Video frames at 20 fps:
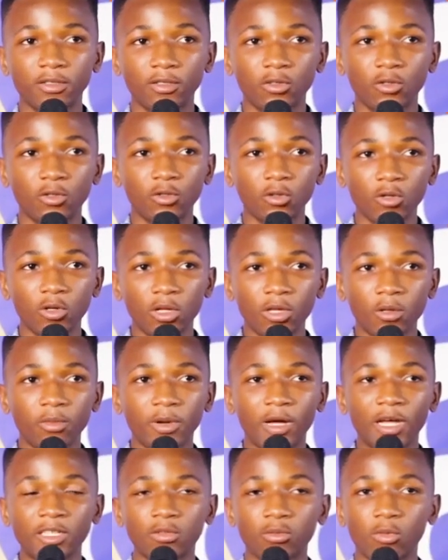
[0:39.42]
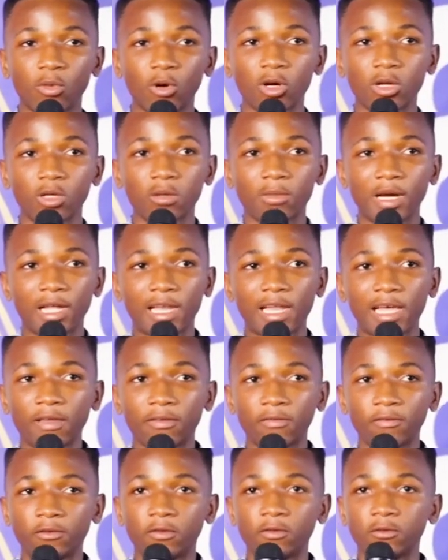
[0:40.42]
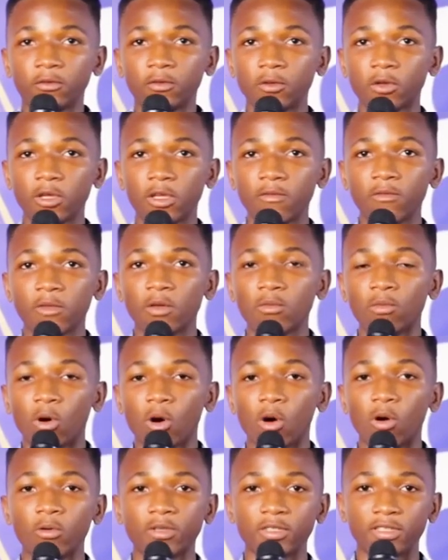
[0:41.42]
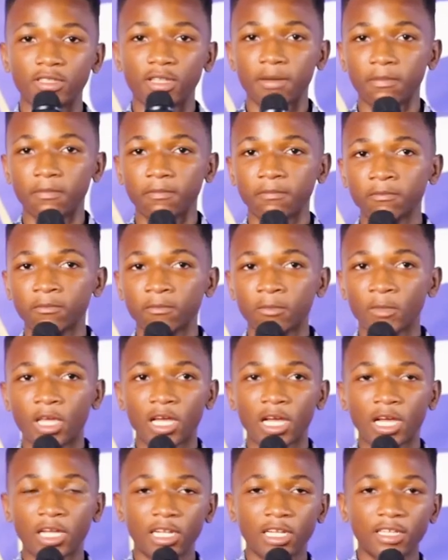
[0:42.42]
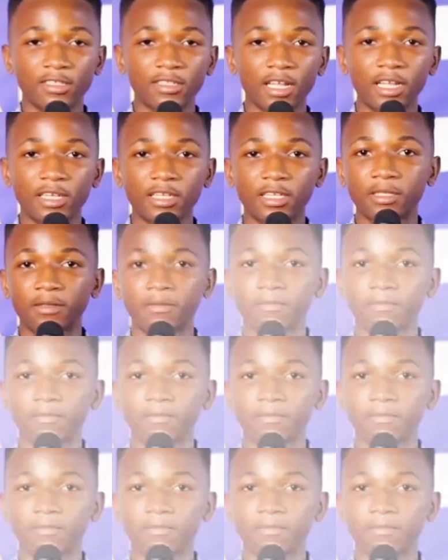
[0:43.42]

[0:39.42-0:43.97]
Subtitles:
to impart more in my life, to give me more wisdom and understanding.